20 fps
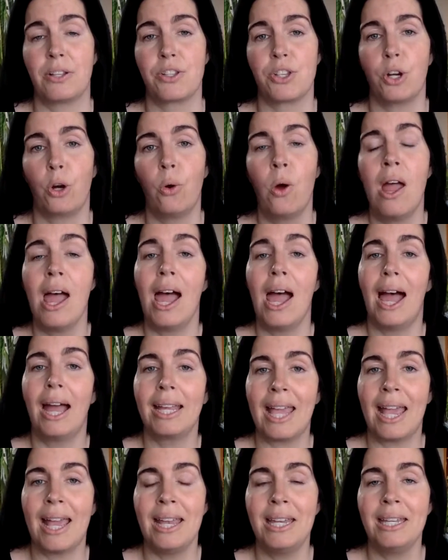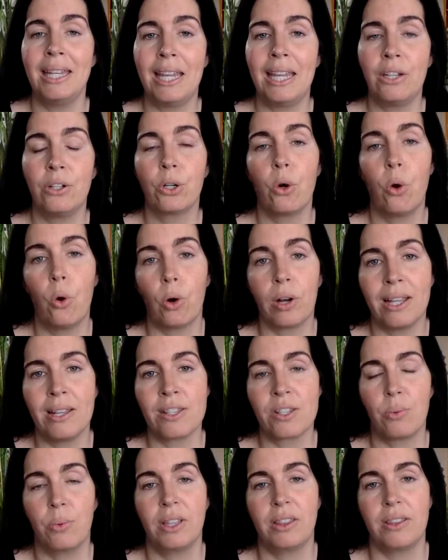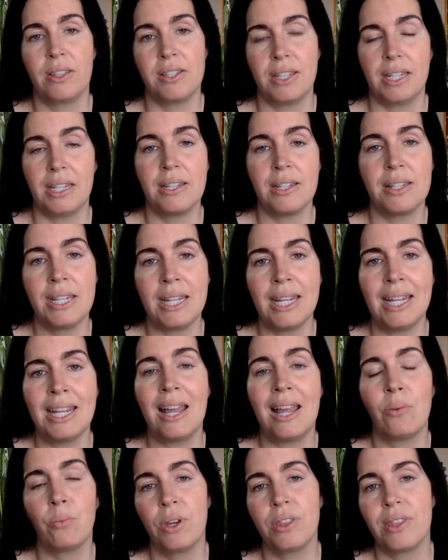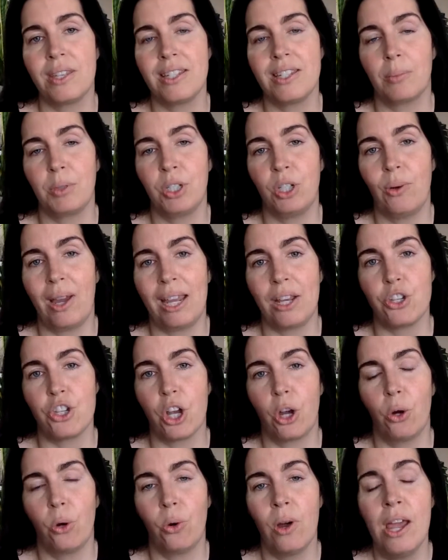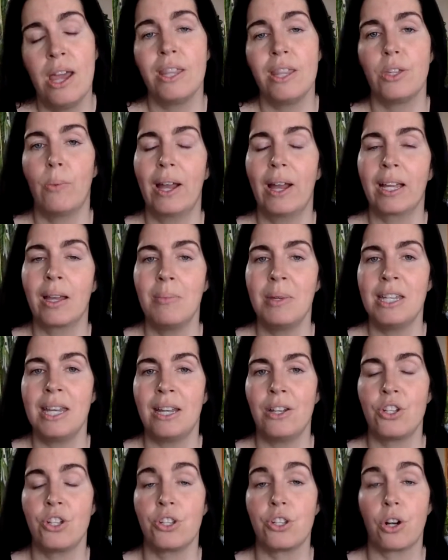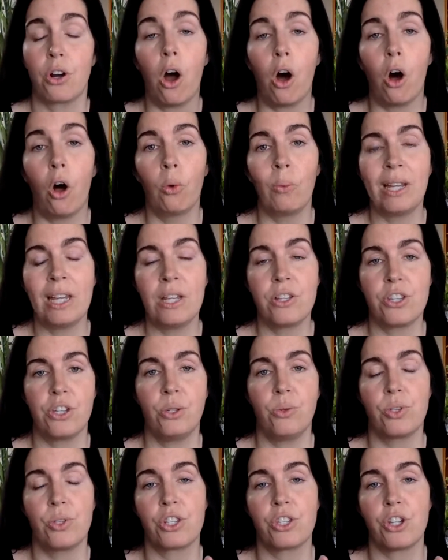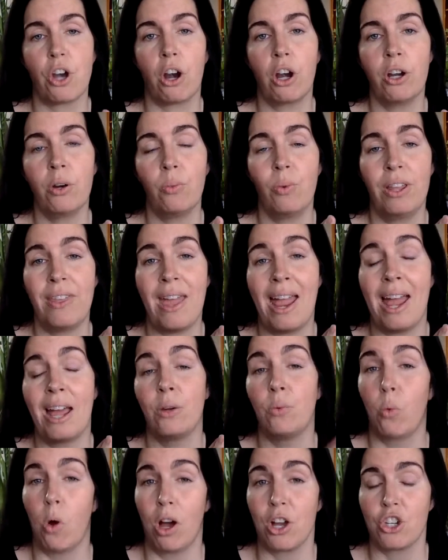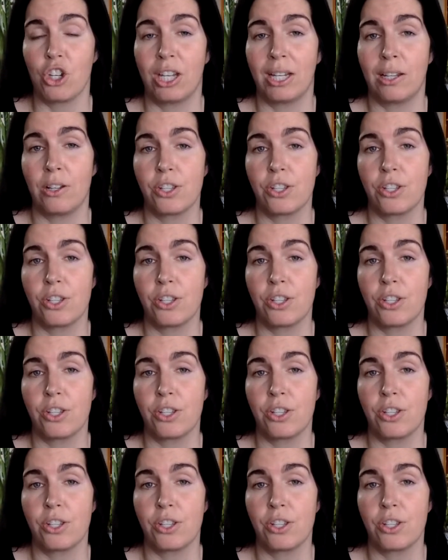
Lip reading: So again, in accordance with the CDC and with the WHO, the recommendations are always to start with hand washing.